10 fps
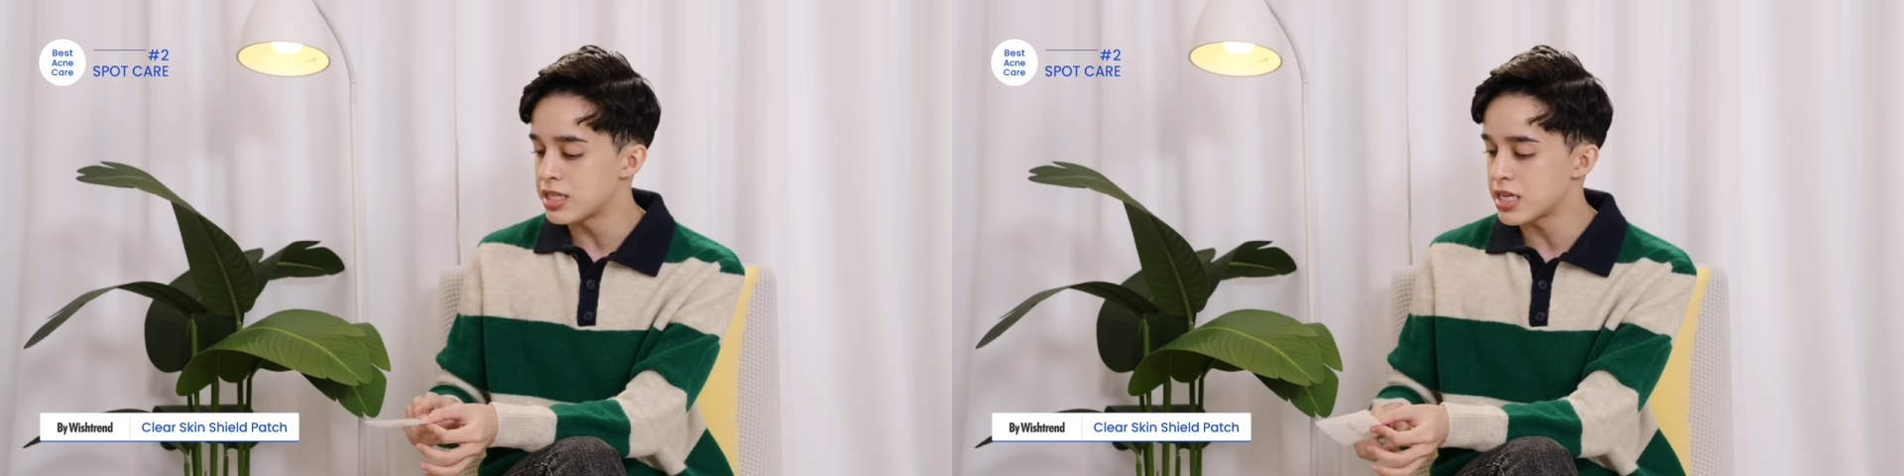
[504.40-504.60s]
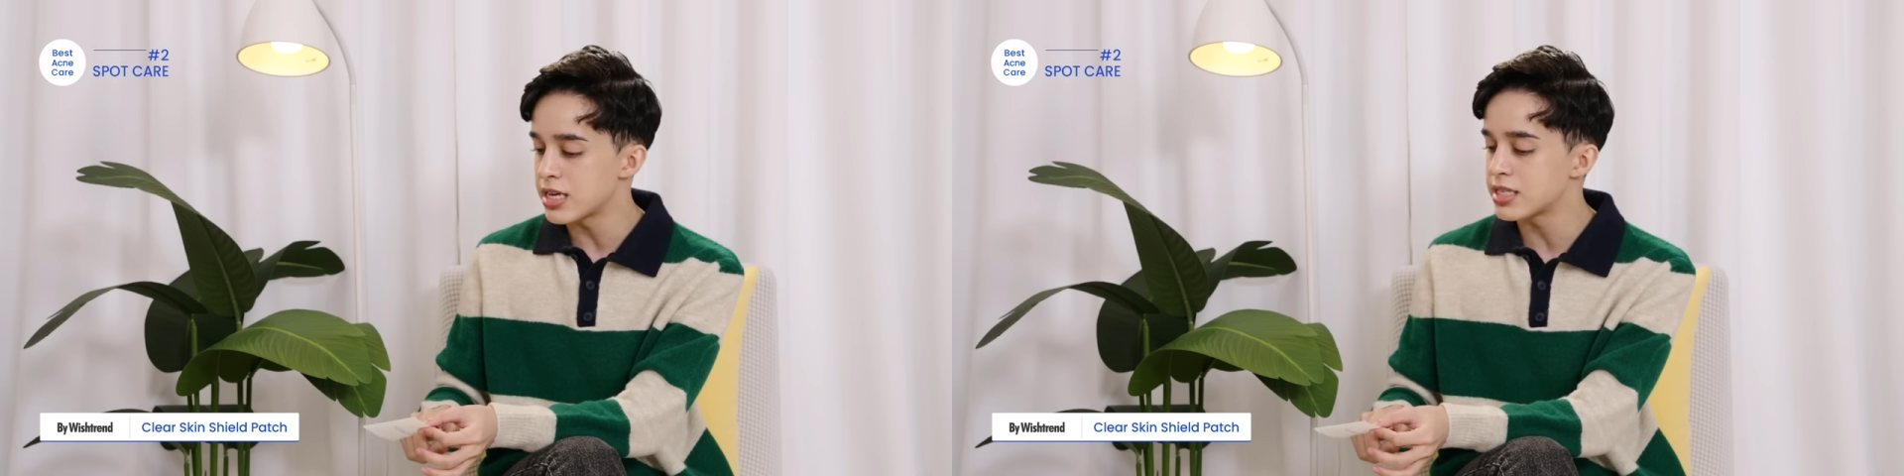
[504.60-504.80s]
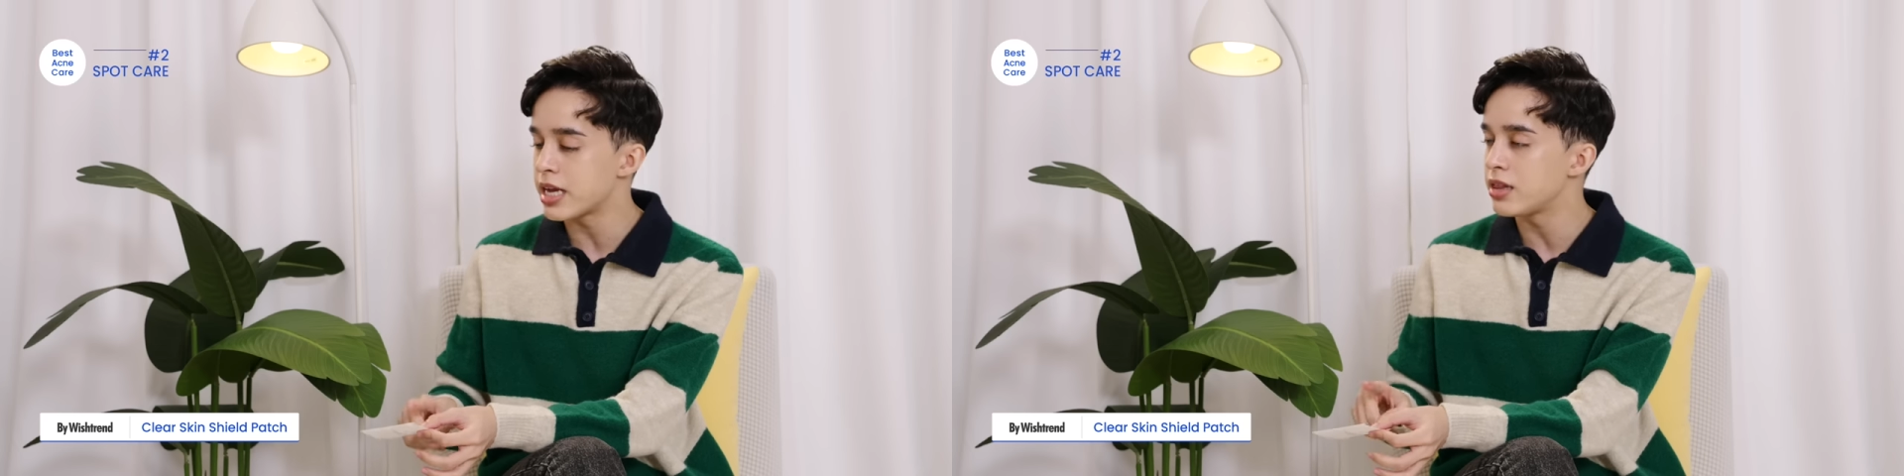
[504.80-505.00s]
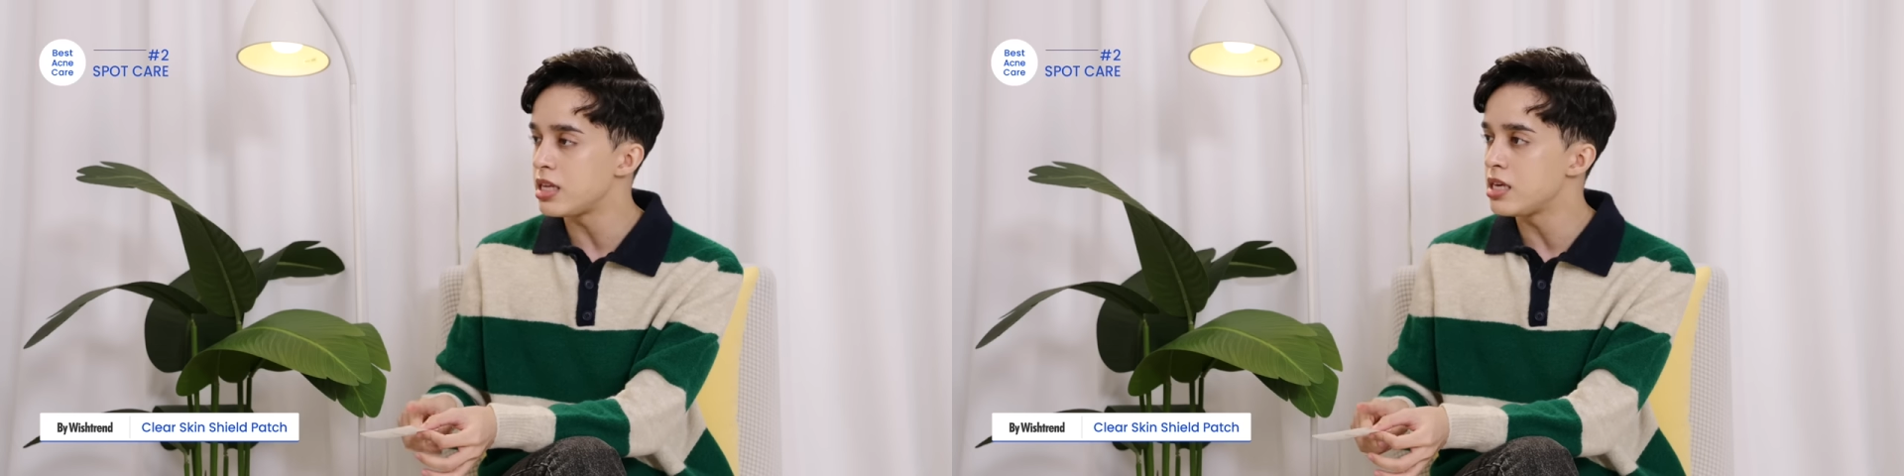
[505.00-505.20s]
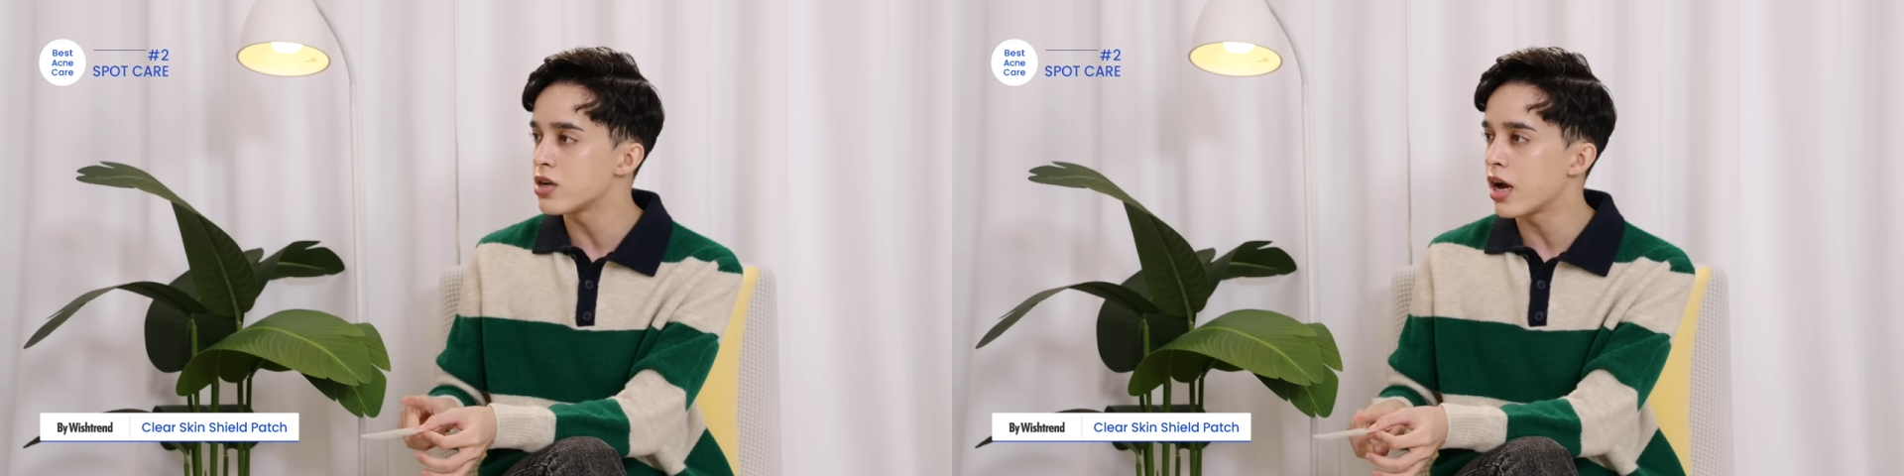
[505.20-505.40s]
says that
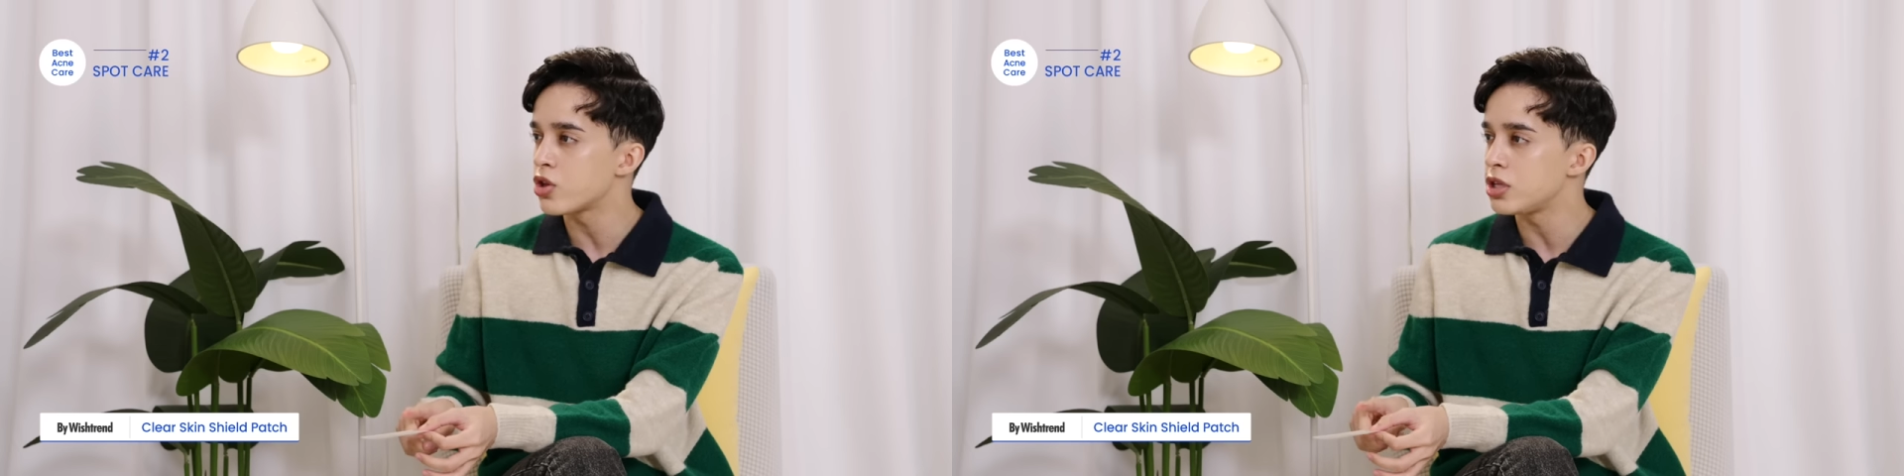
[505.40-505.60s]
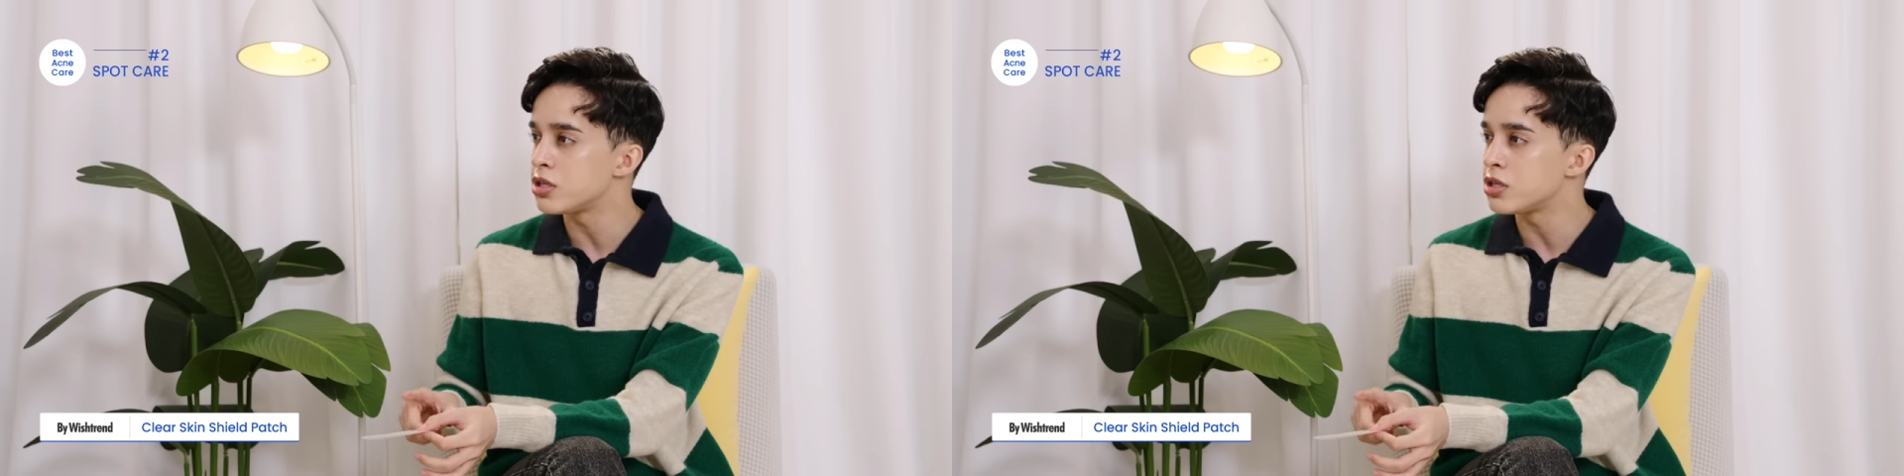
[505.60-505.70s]
these are actually